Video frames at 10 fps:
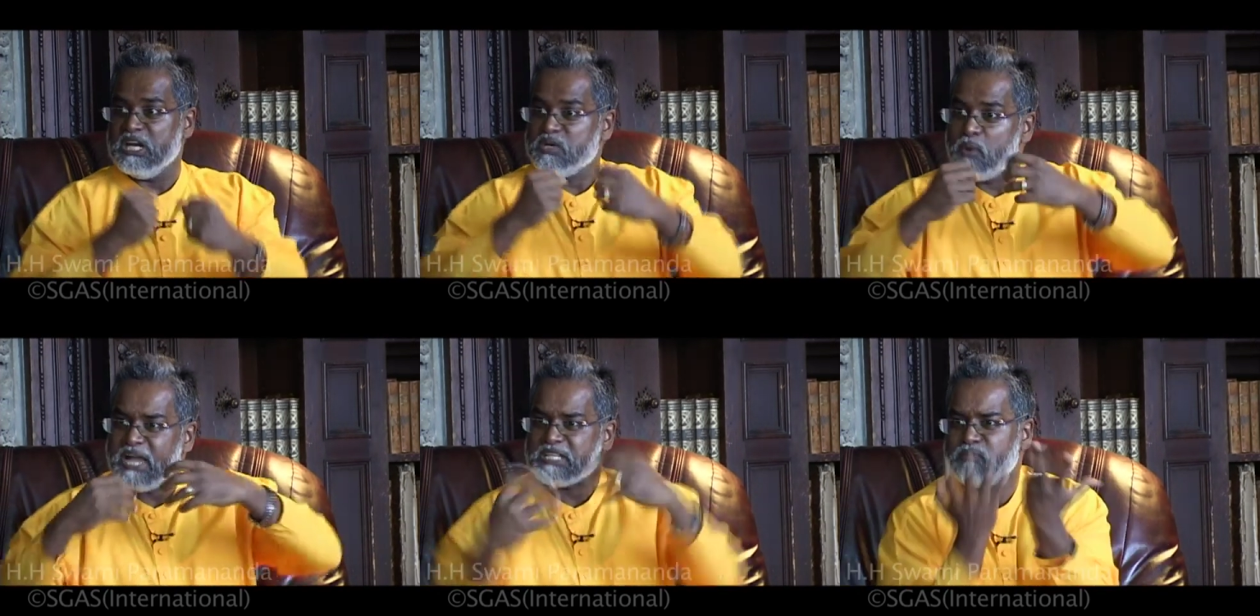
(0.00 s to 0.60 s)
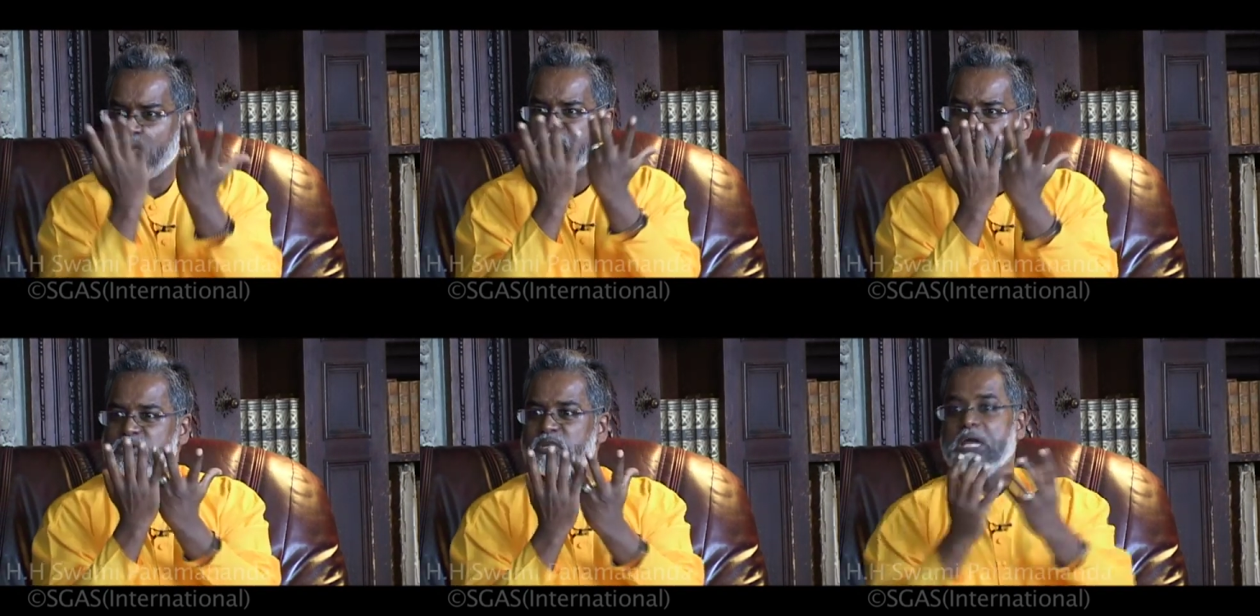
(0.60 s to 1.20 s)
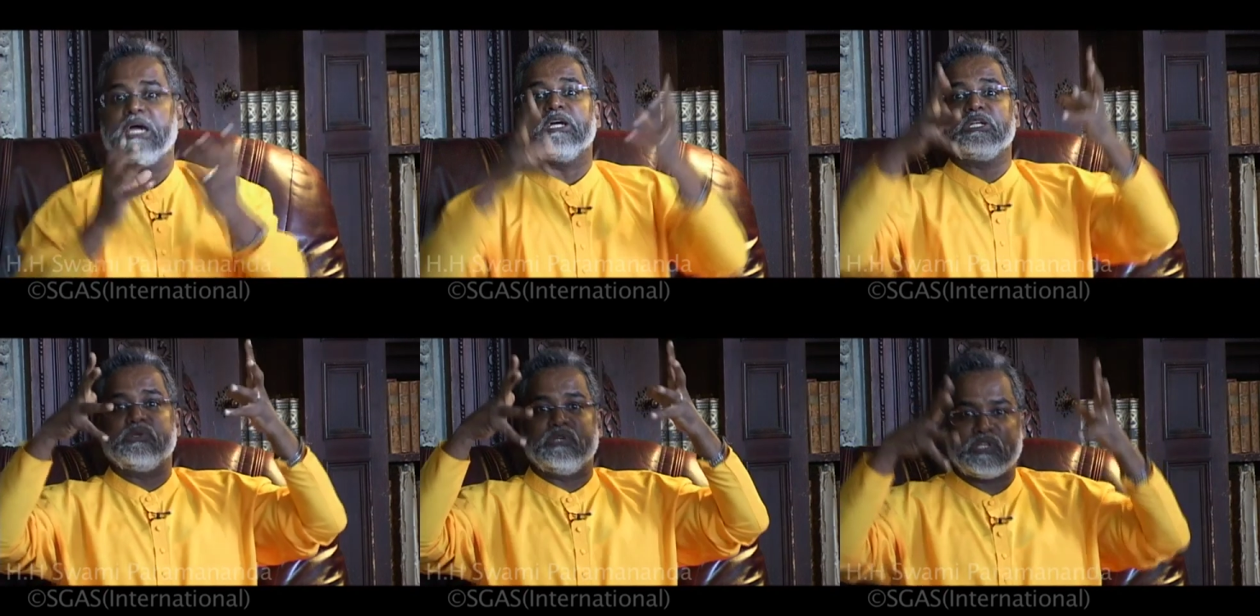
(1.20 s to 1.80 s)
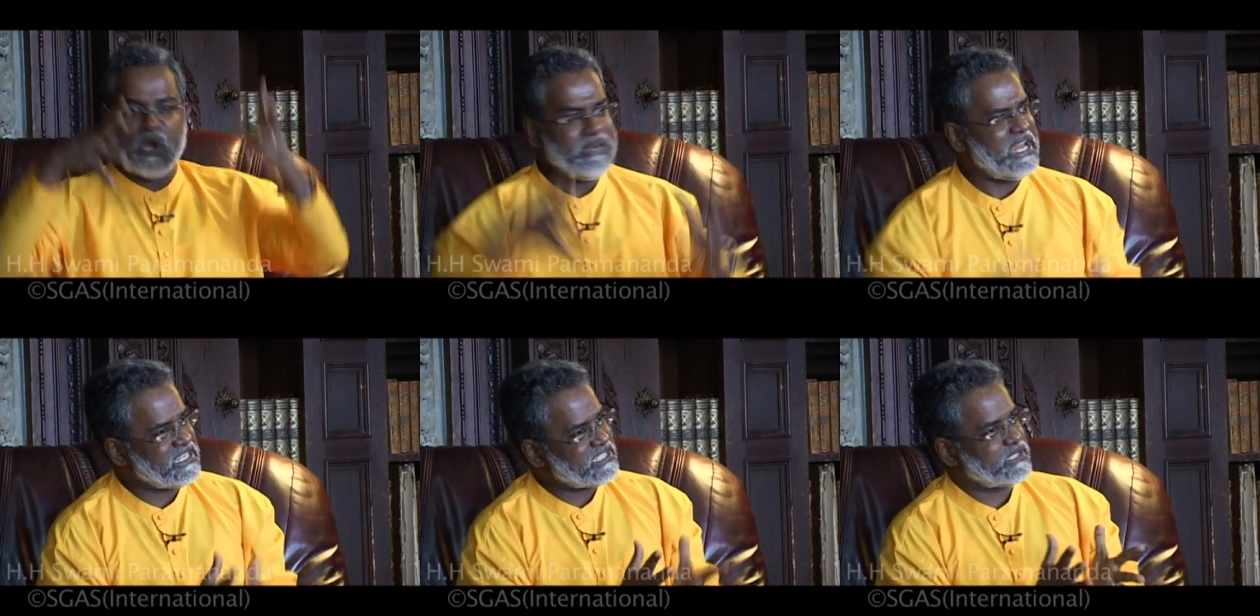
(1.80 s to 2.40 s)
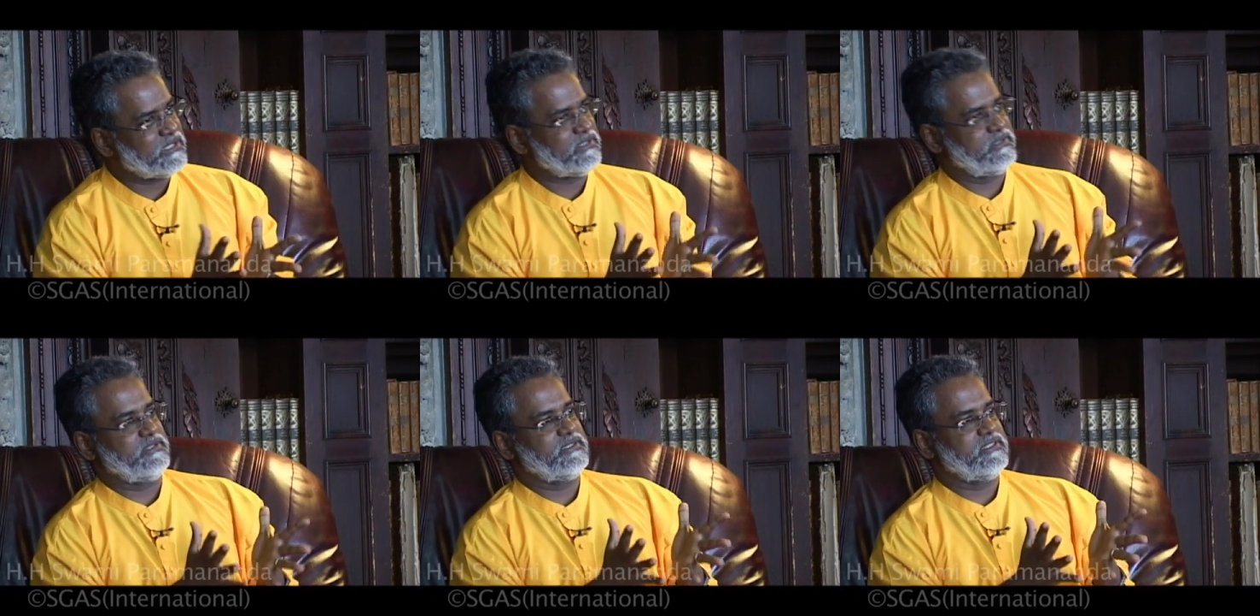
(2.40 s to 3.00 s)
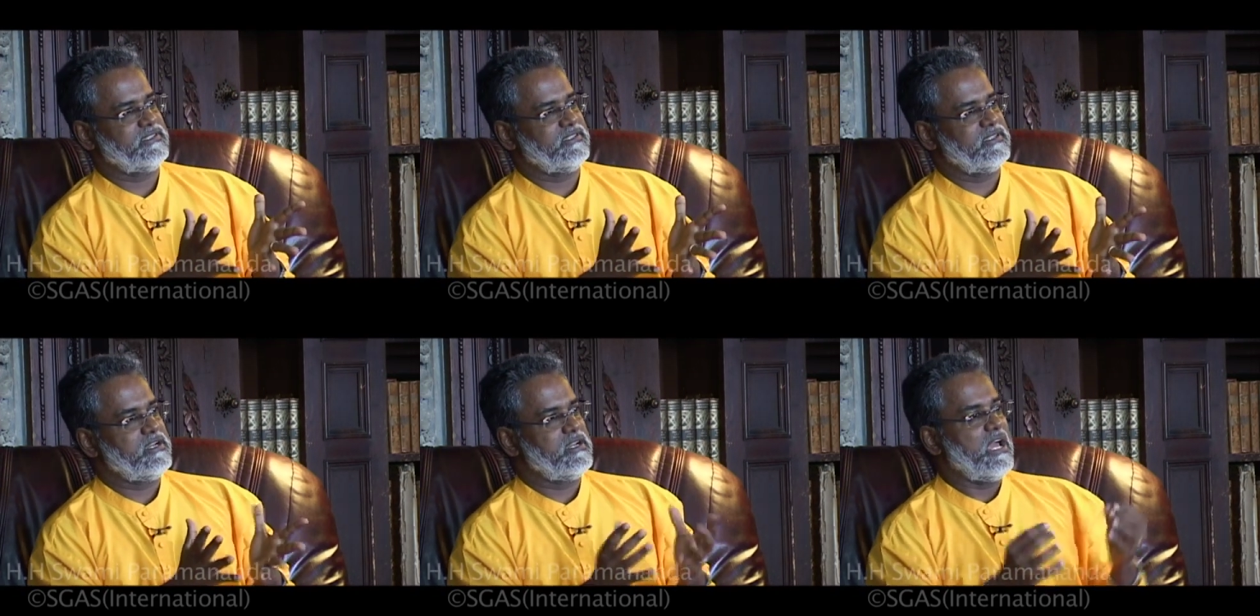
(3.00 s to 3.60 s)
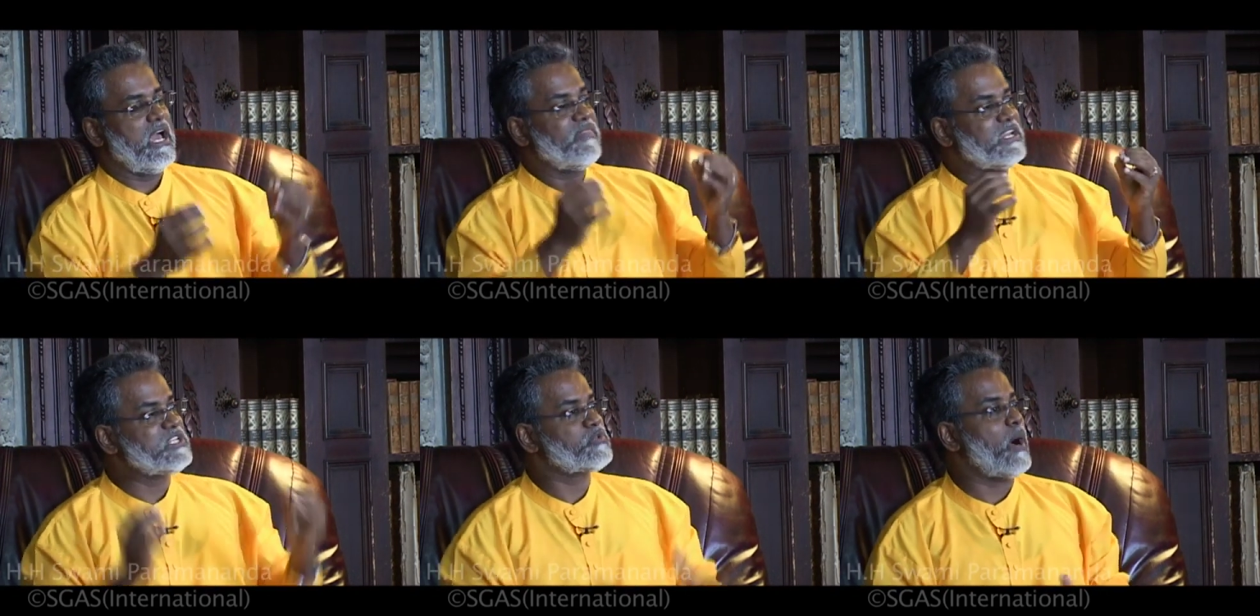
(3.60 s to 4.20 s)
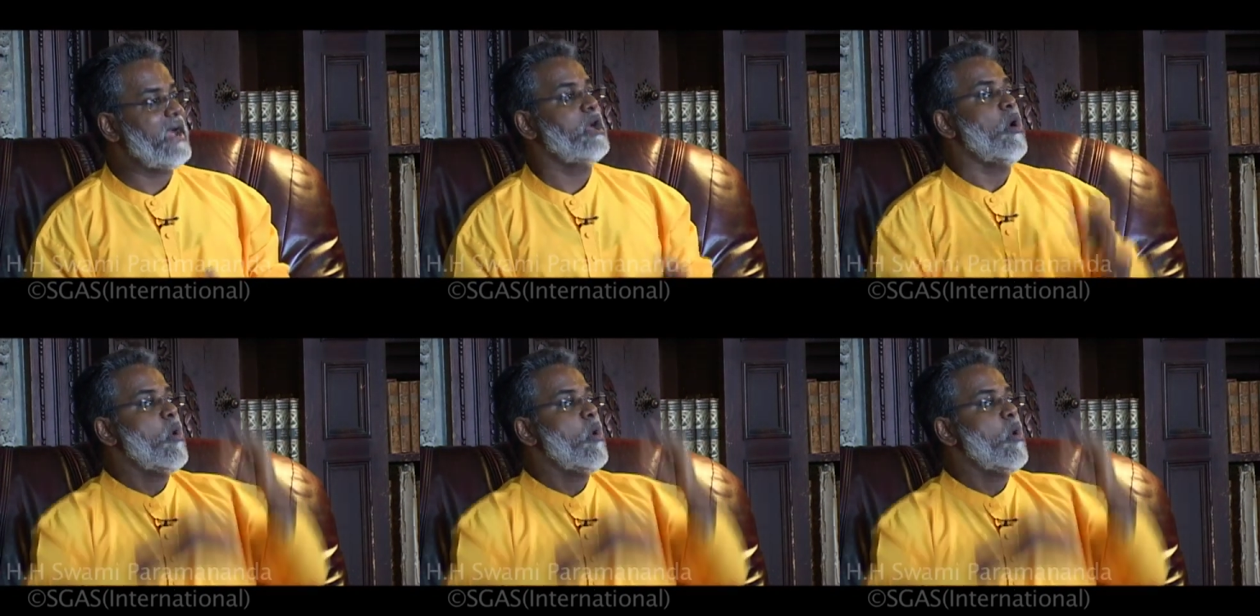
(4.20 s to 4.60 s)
to exploit, to dominate. And that is why